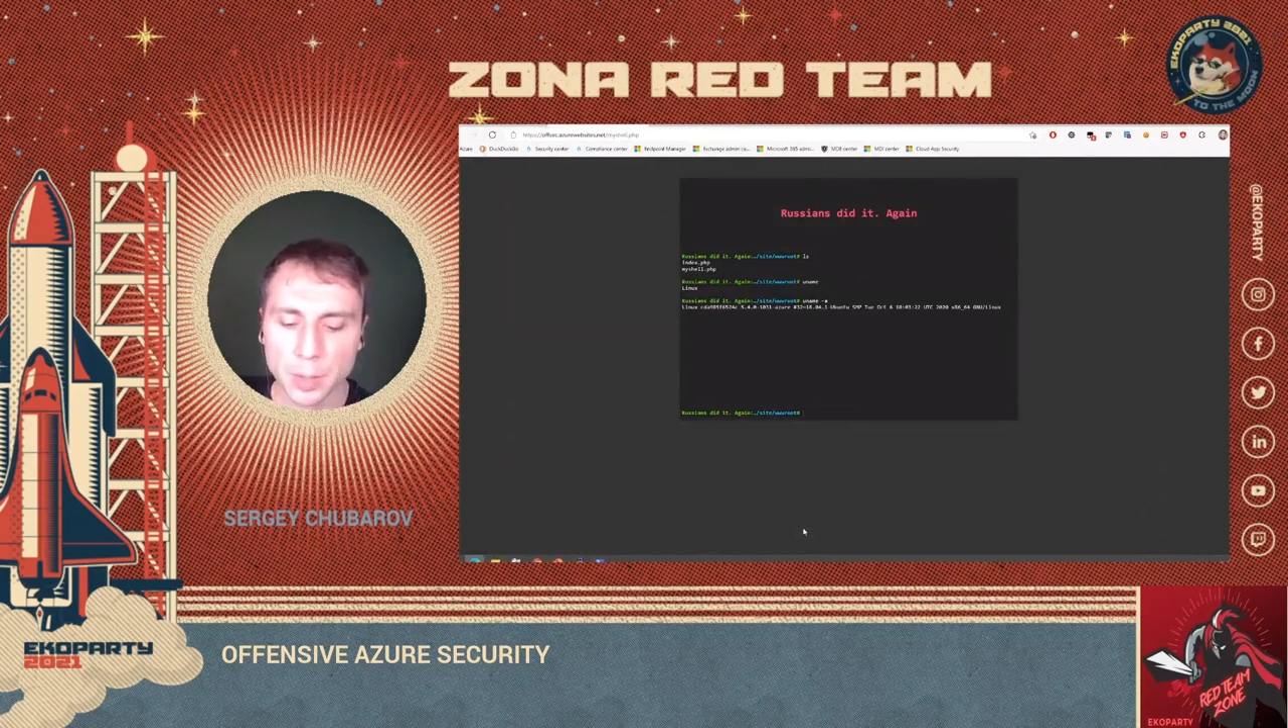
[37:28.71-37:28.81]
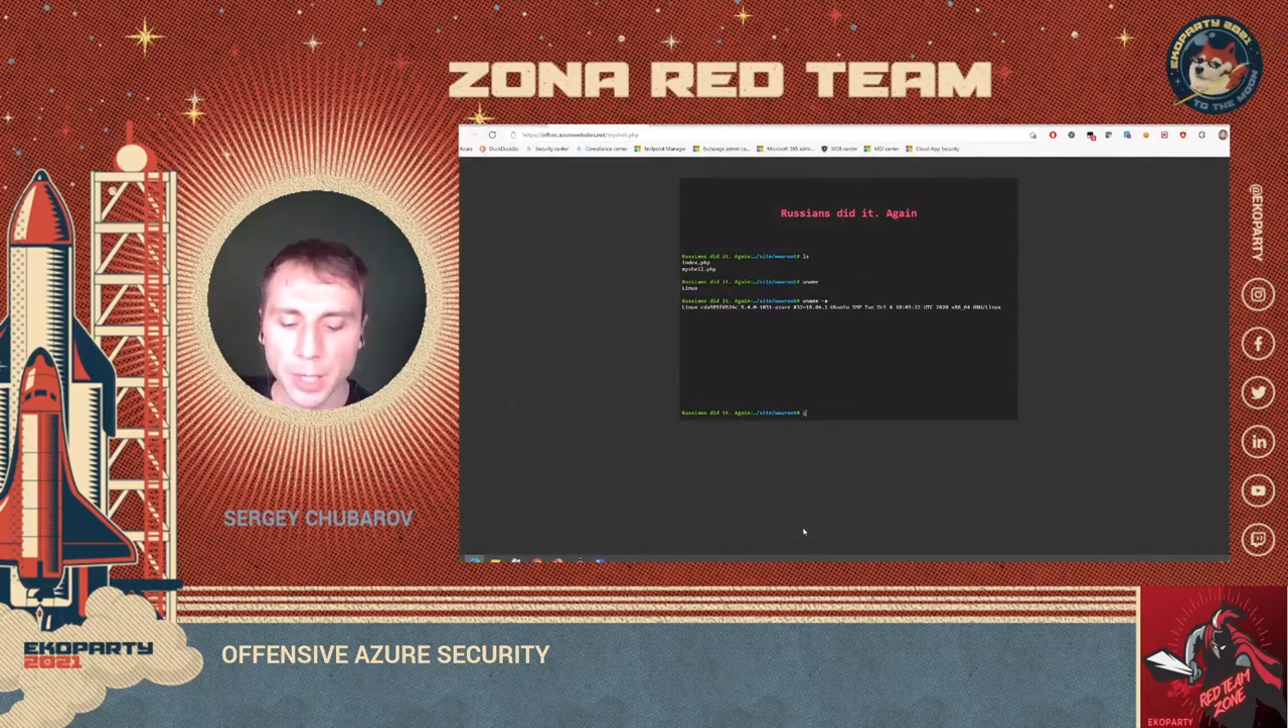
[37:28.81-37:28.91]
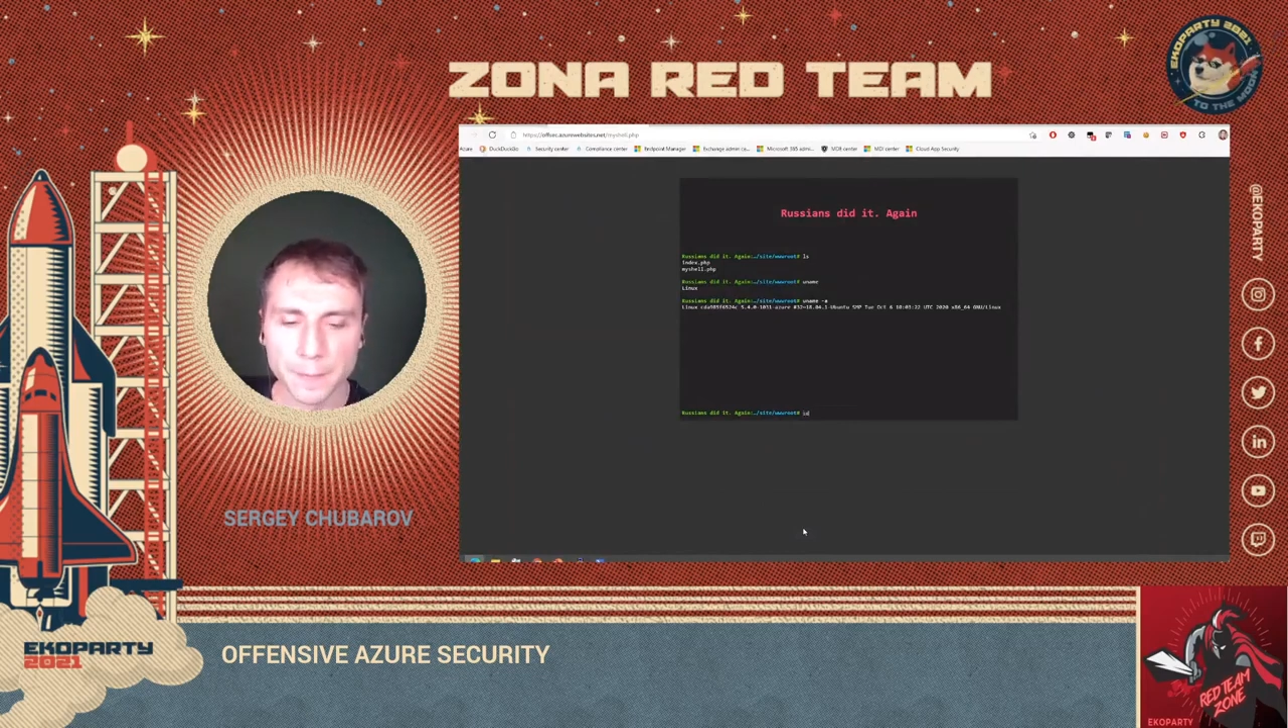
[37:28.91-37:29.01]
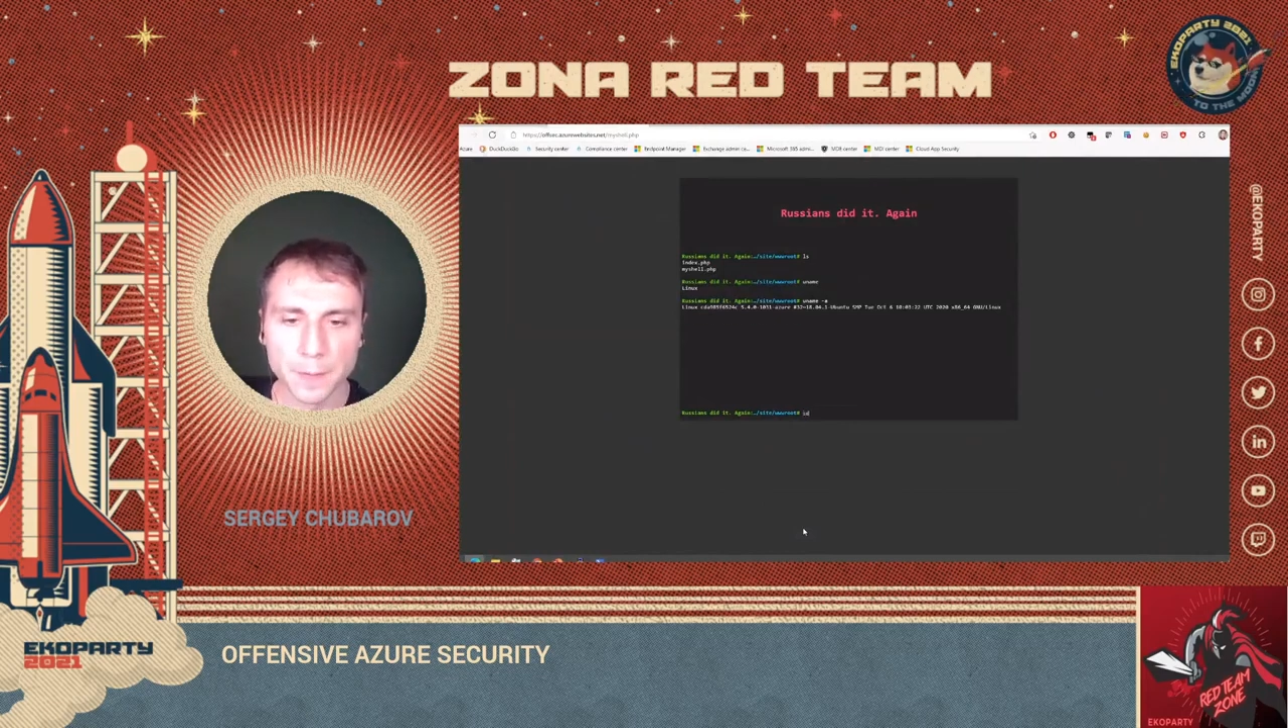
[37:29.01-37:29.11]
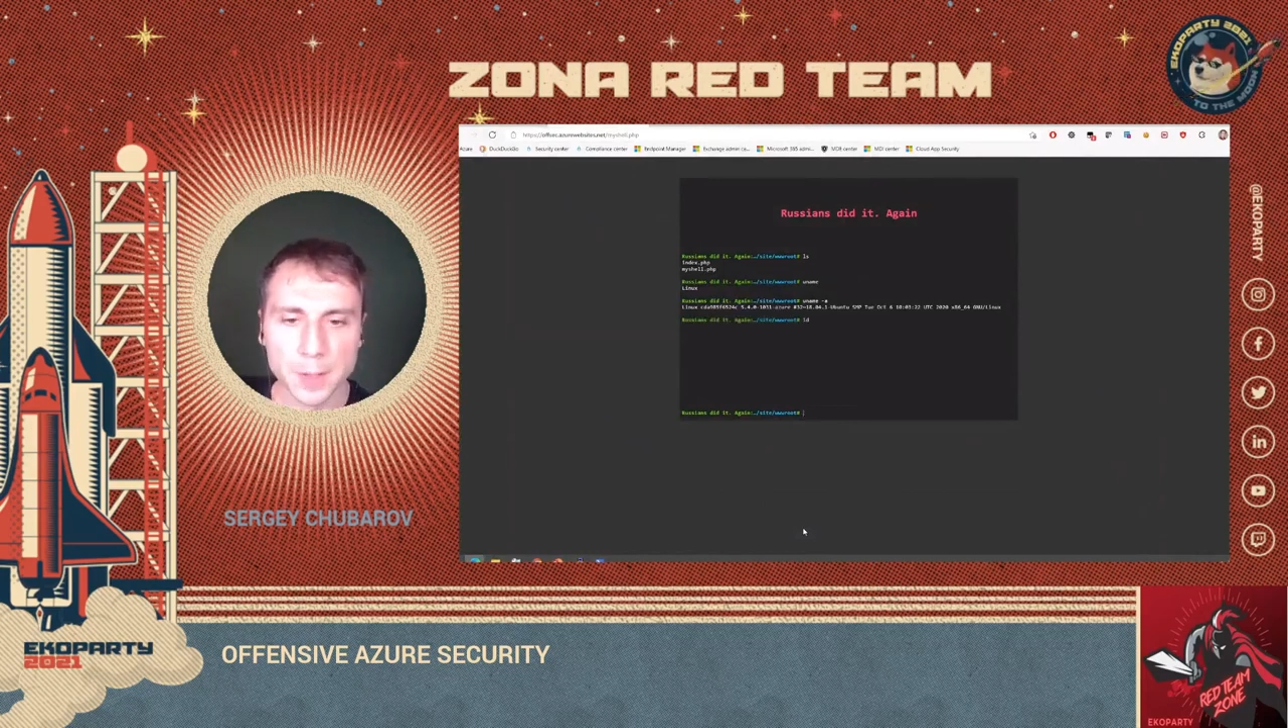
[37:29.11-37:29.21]
am
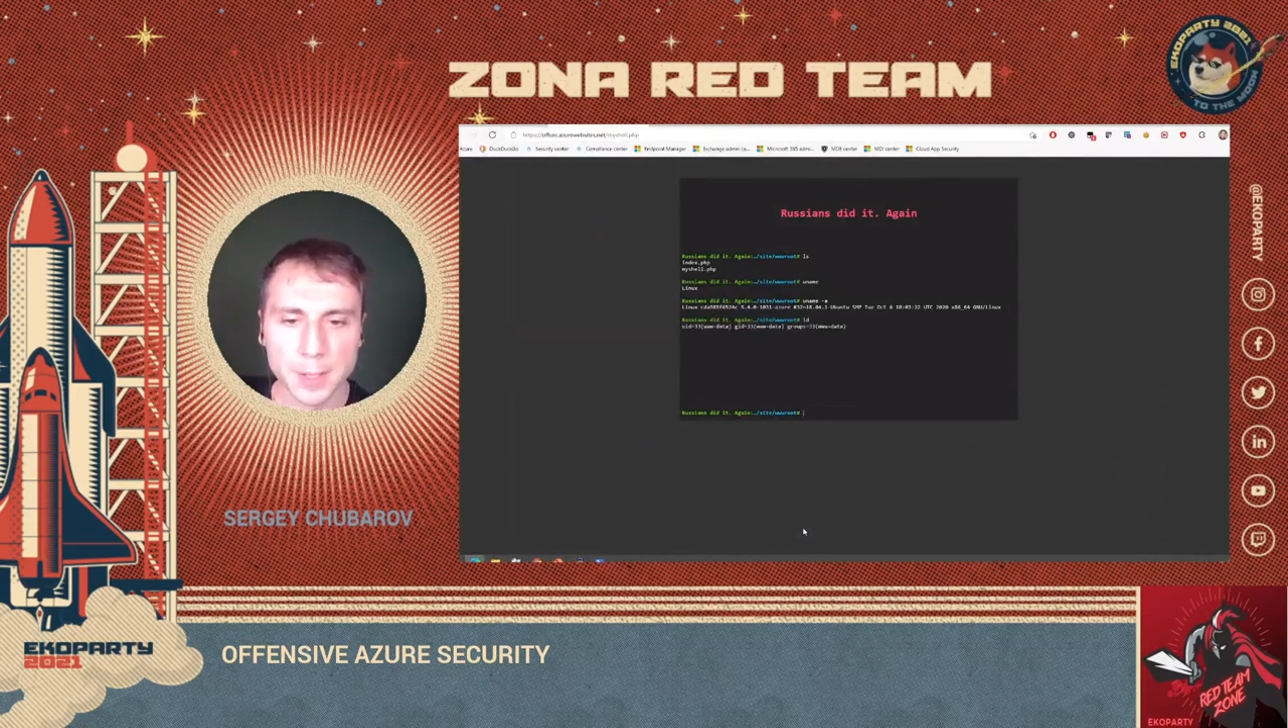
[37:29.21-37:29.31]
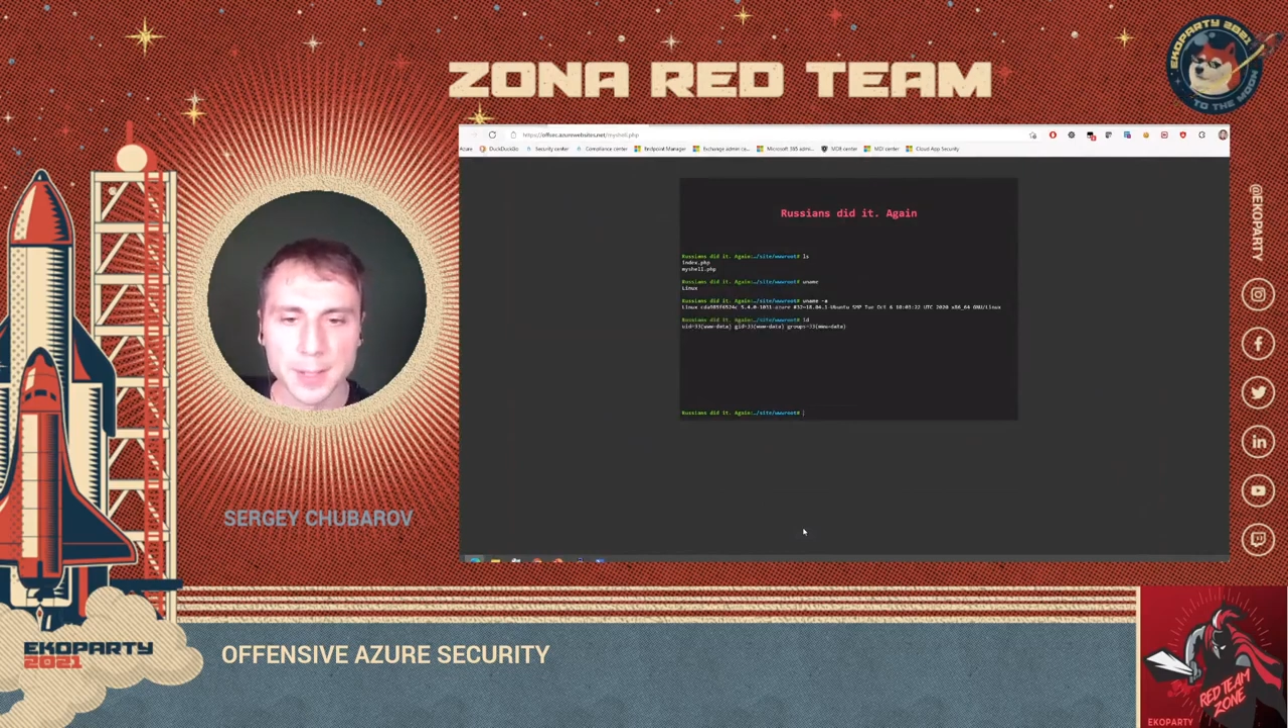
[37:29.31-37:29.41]
I first.